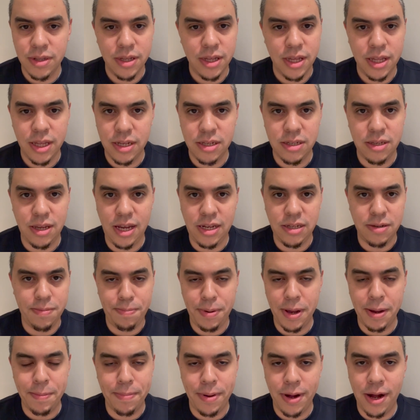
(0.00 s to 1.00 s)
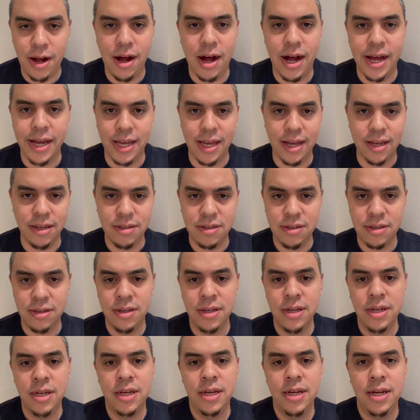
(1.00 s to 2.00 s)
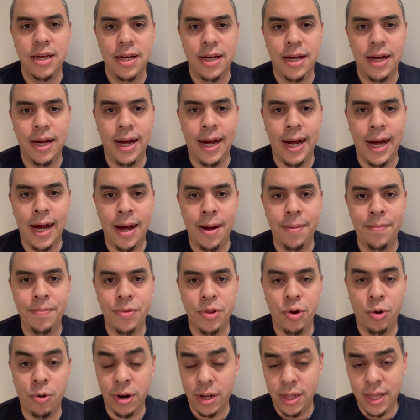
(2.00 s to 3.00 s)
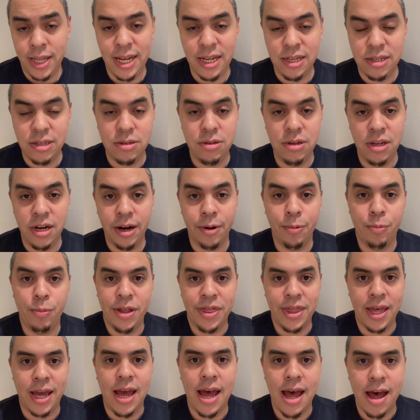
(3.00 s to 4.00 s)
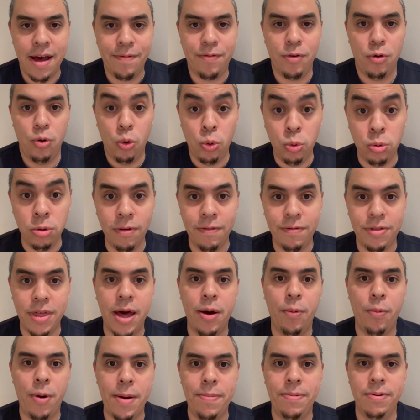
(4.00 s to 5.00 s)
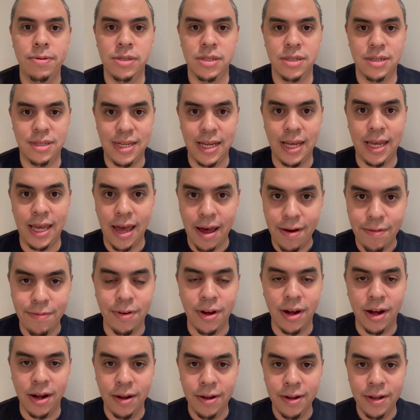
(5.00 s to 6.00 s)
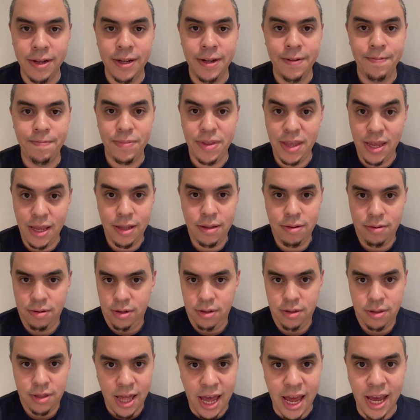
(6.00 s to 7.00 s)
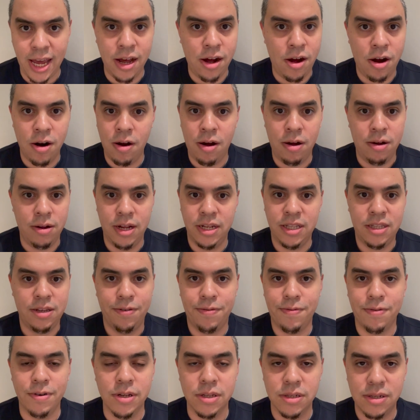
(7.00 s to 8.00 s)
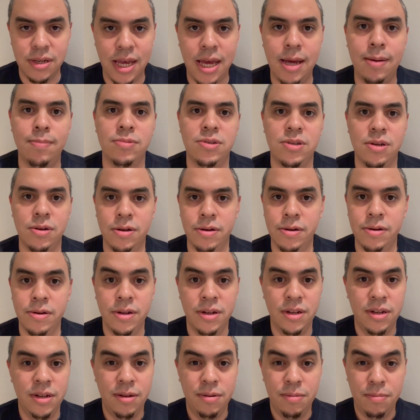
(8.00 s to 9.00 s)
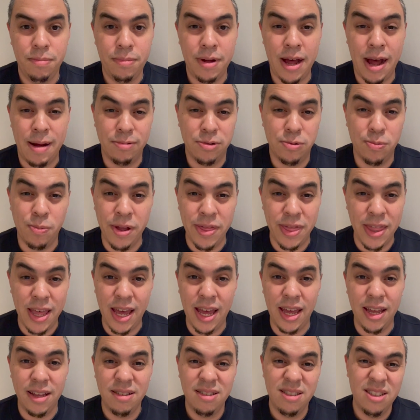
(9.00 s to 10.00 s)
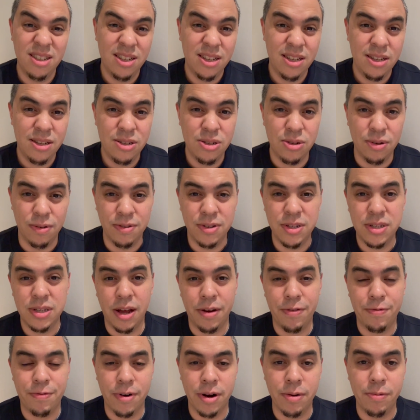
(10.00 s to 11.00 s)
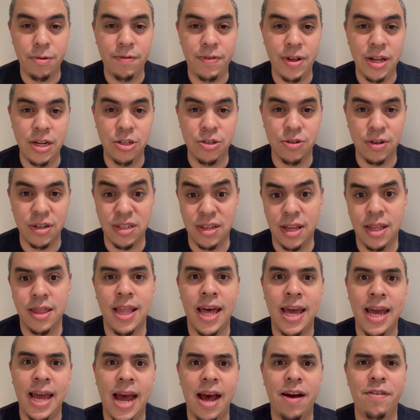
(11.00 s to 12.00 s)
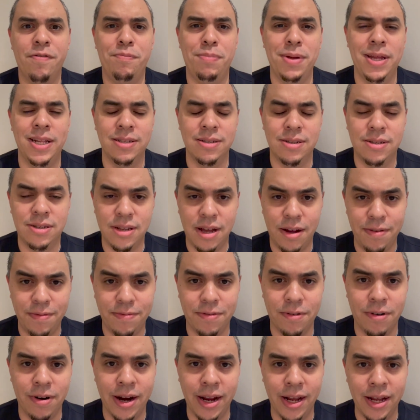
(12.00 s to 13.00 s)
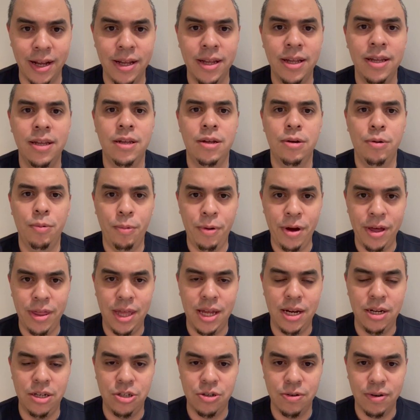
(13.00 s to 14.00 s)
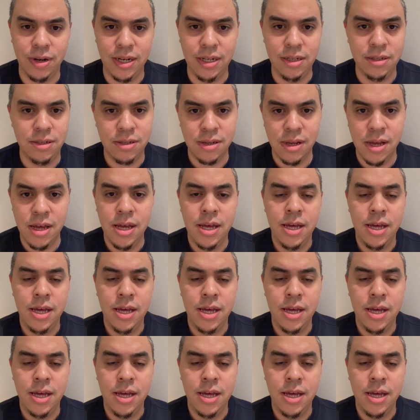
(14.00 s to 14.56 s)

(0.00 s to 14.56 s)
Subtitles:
He's a big part, I guess. Or at least, when they have all of their weapons together, they are a different team to perhaps when they're sort of suffering with injuries. And they have been suffering with injuries.